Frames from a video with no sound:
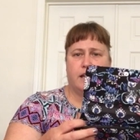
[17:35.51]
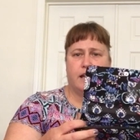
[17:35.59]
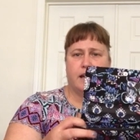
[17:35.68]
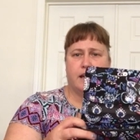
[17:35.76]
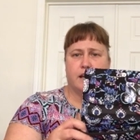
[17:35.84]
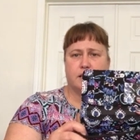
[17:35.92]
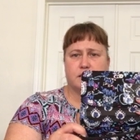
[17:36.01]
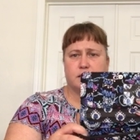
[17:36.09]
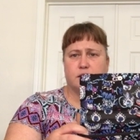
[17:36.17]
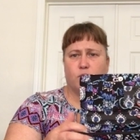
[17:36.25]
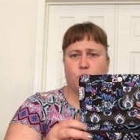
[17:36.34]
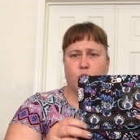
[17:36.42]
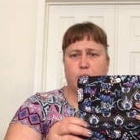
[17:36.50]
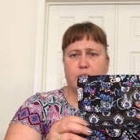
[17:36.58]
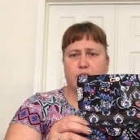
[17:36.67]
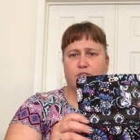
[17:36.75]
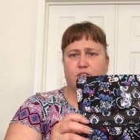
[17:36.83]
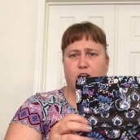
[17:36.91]
has one
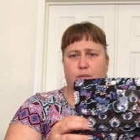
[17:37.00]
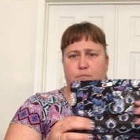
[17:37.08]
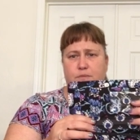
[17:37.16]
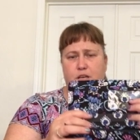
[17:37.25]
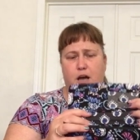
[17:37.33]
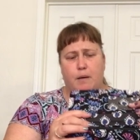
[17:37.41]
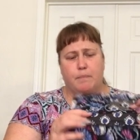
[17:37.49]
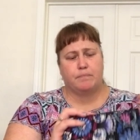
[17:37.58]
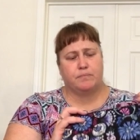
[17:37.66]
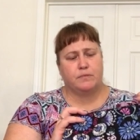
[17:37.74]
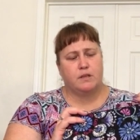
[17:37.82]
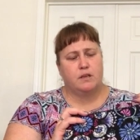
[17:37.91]
big flop top